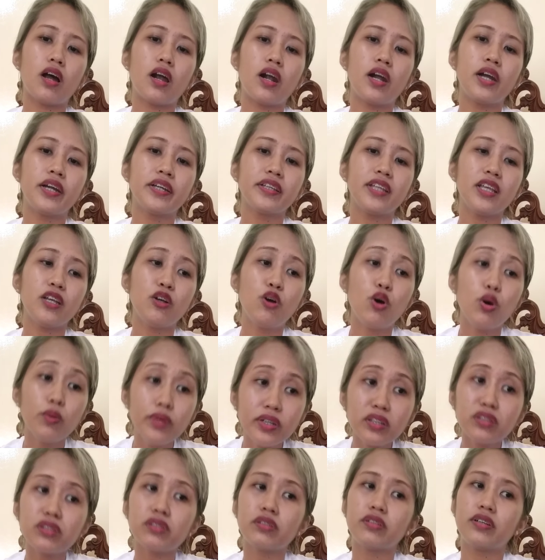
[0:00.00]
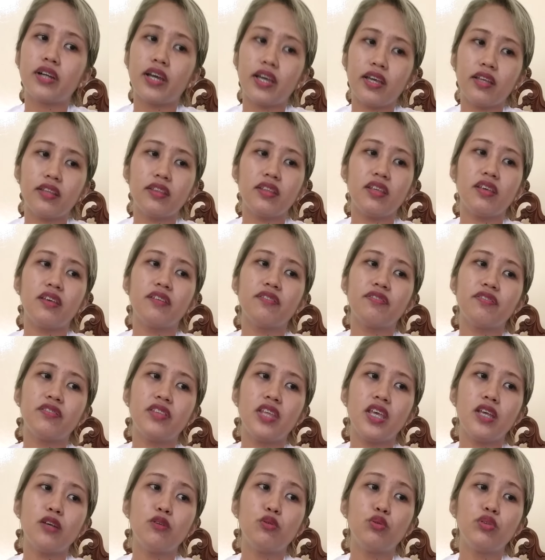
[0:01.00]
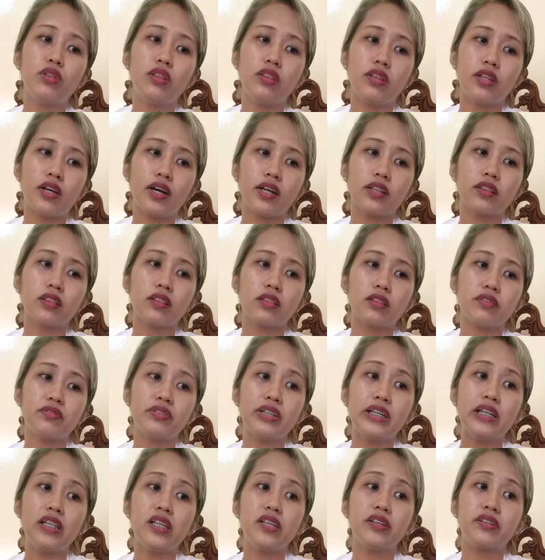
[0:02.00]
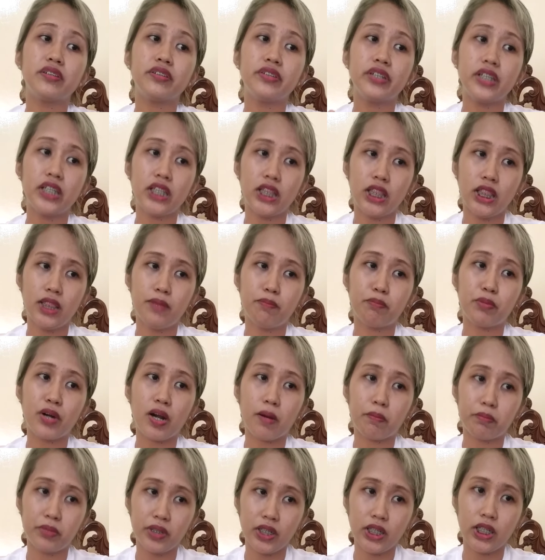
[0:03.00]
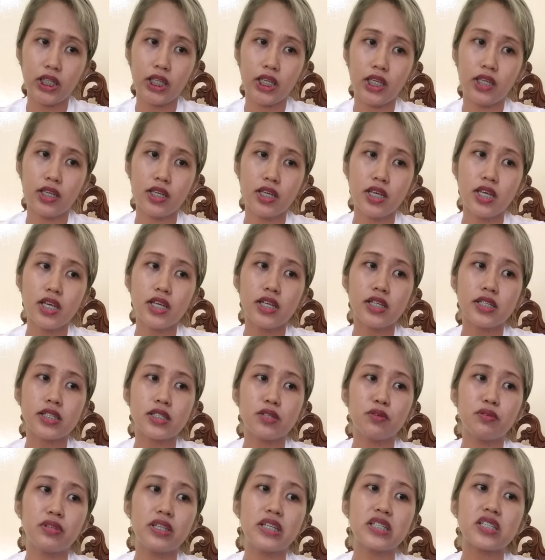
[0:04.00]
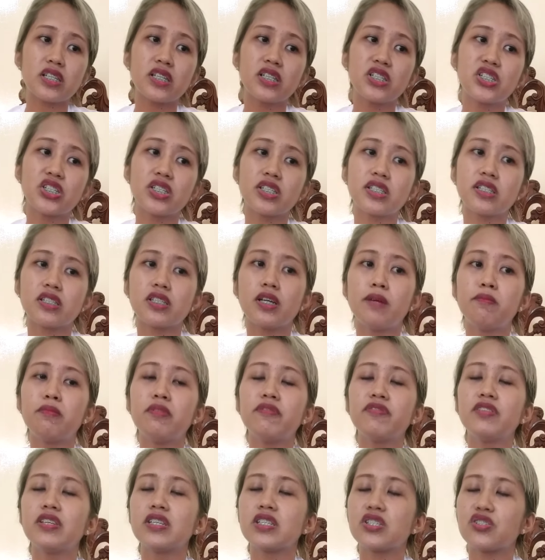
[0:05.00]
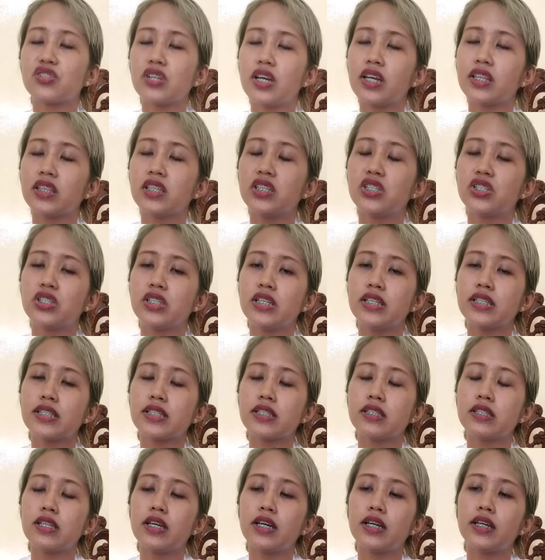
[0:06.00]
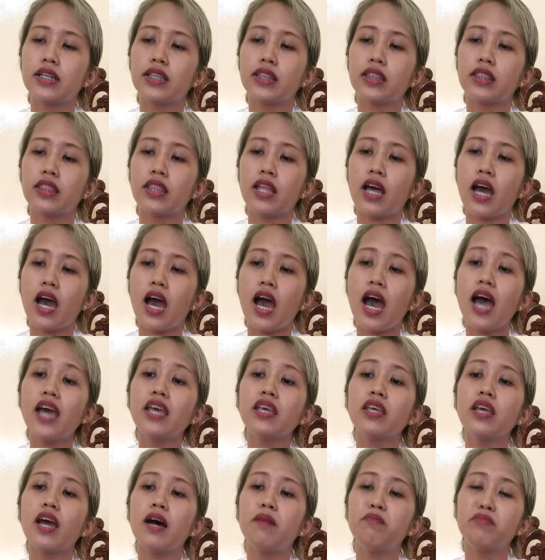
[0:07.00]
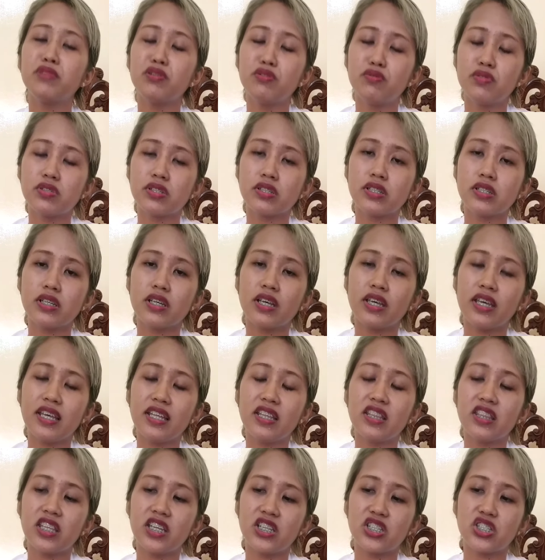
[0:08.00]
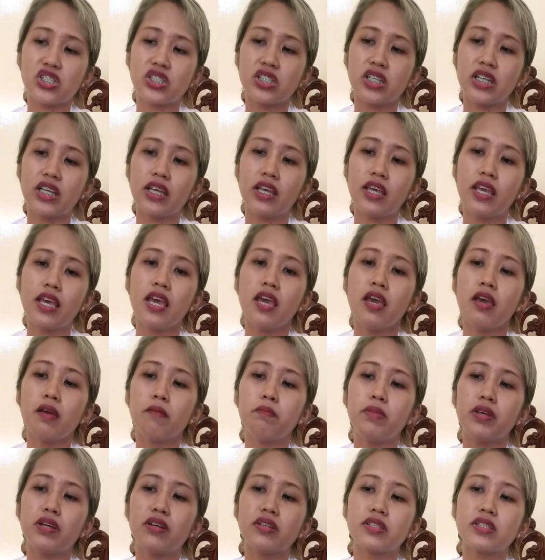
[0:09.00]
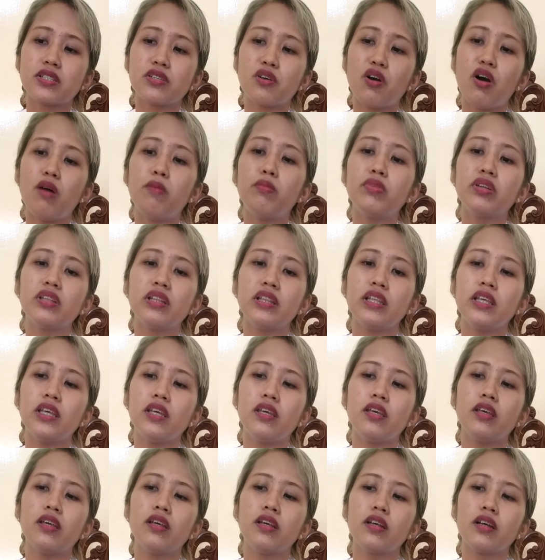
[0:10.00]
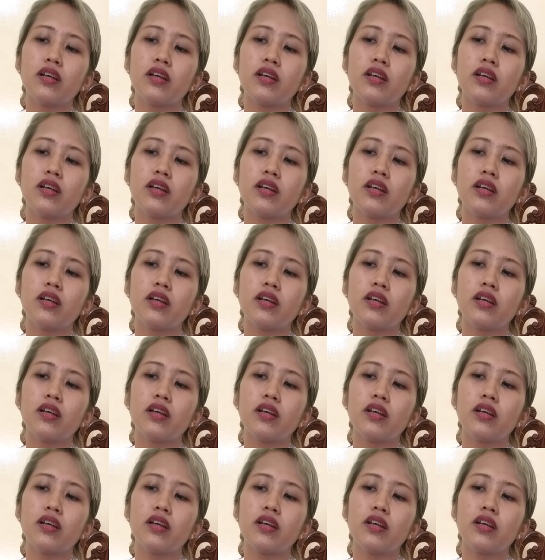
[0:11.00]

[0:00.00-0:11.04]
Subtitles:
are they going to write if they could not really read properly? So these are just some of the strategies that I am using in teaching, because commonly